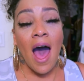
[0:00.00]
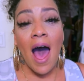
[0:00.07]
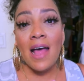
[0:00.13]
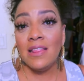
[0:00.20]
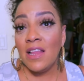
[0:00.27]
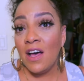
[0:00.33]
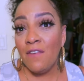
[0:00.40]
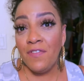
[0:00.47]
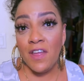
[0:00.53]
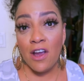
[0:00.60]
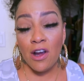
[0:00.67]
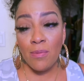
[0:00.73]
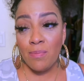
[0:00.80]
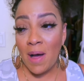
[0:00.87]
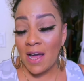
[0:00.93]
I love
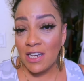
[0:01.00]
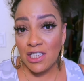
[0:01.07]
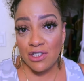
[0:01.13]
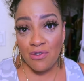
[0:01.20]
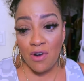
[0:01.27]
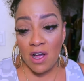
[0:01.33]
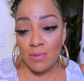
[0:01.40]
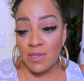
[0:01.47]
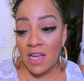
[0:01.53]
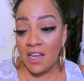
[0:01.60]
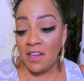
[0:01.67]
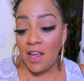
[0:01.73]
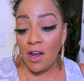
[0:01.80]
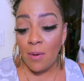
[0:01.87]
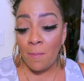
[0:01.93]
their body scrubs
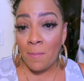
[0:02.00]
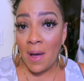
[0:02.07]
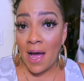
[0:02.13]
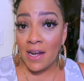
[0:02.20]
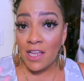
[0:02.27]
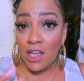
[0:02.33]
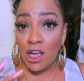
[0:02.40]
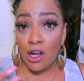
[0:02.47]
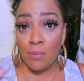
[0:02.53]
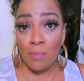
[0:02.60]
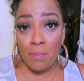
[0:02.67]
and their body